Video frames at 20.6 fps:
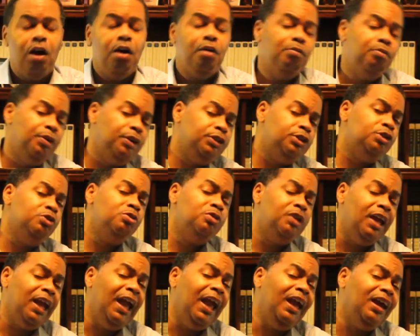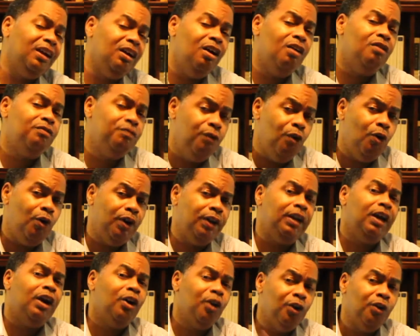but you can avoid
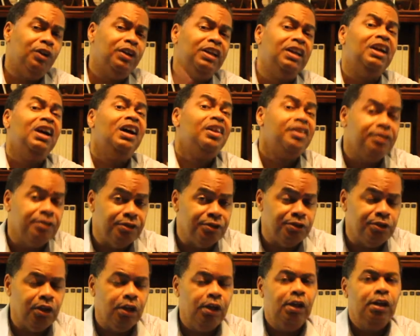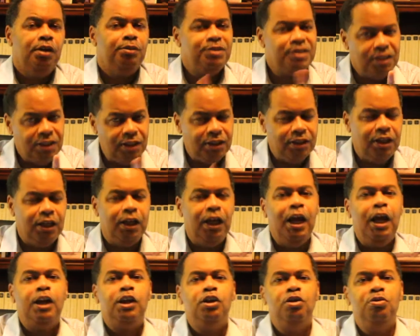hurting others. Let me say it again.
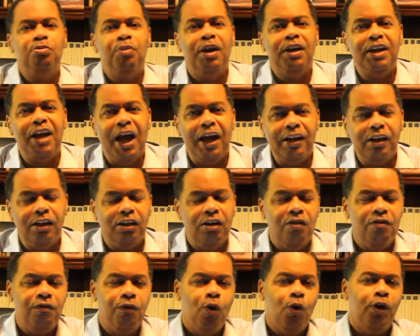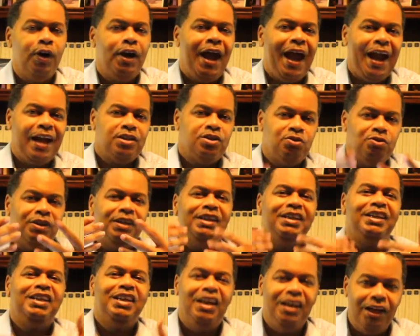You may not can avoid actually
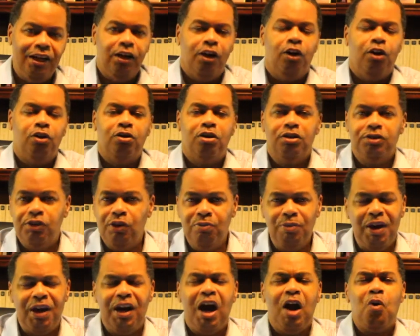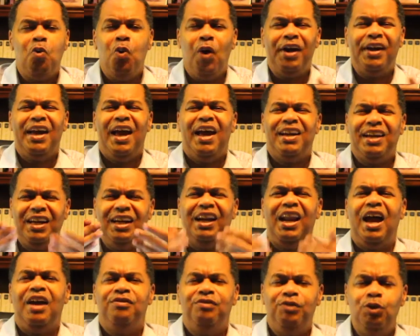getting hurt, because no matter what kind of
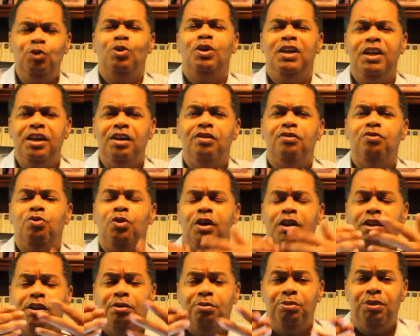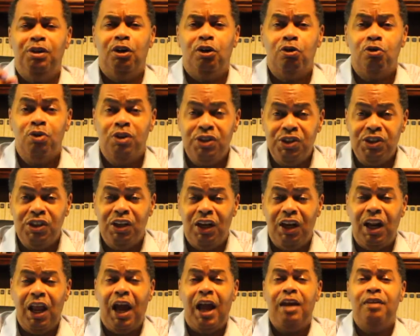life you live, whether it be a Christian
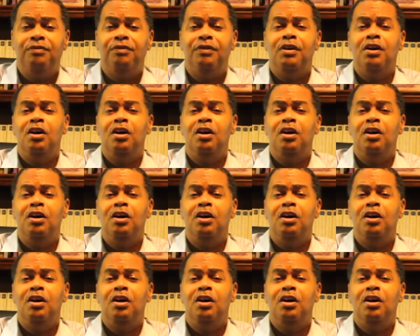life,